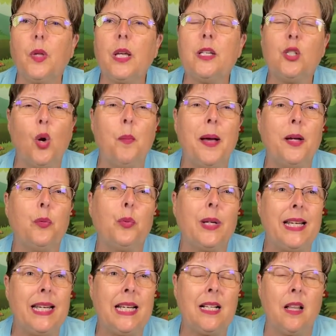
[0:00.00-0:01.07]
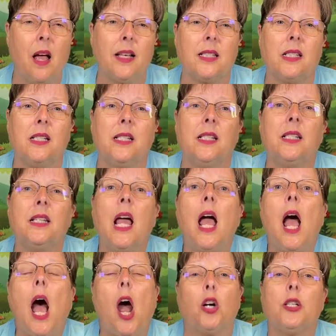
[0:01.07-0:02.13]
So my reading classes
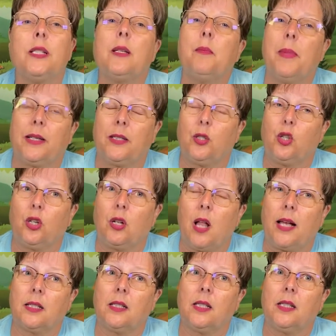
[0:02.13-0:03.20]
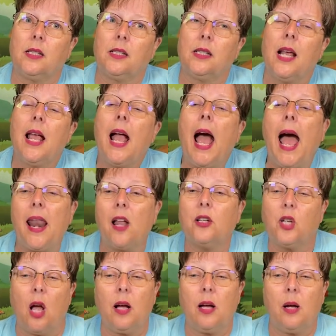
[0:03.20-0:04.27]
are semester classes, and I'll
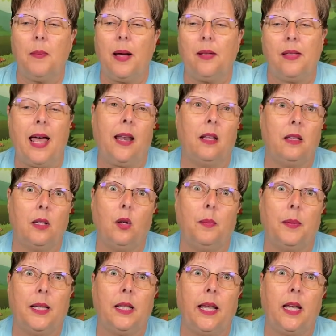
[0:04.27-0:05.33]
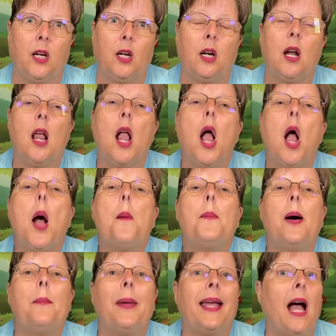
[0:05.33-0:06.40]
talk about that a little bit later.
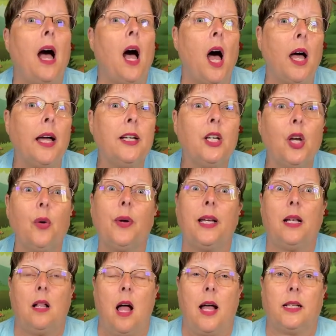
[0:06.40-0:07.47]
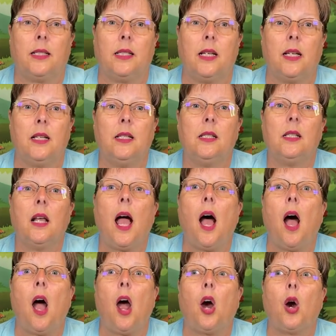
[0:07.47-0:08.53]
But my ongoing classes
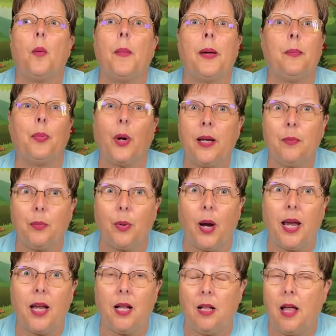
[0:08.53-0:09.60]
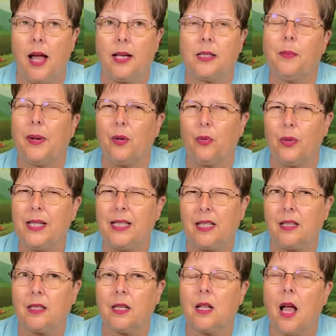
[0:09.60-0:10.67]
are my brain break class, my
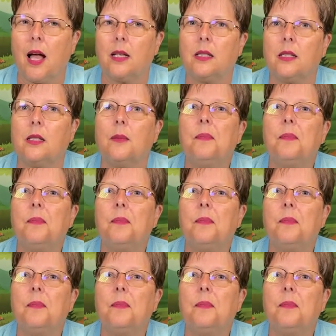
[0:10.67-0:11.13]
recess class.